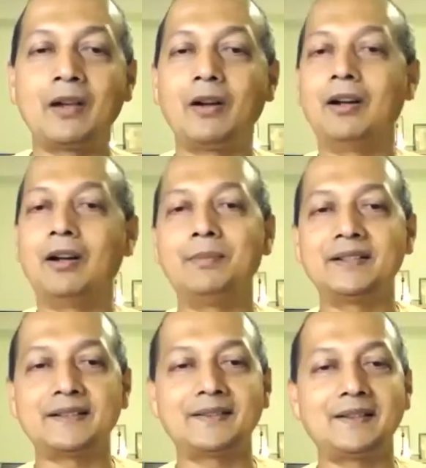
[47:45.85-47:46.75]
All the
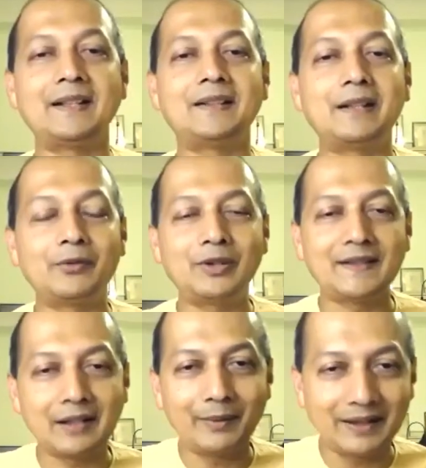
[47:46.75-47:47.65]
monks are sitting and the
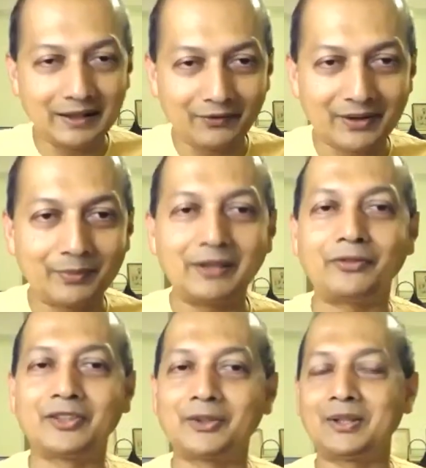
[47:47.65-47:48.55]
devotees come and give some
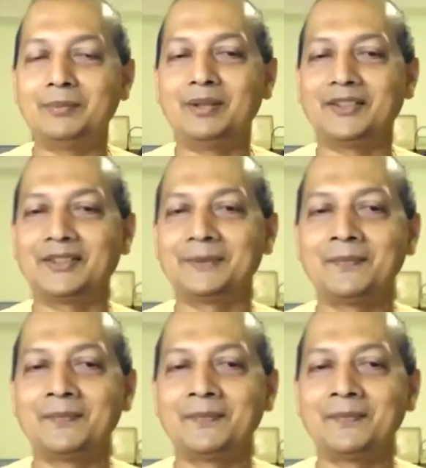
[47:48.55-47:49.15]
gifts to the monks.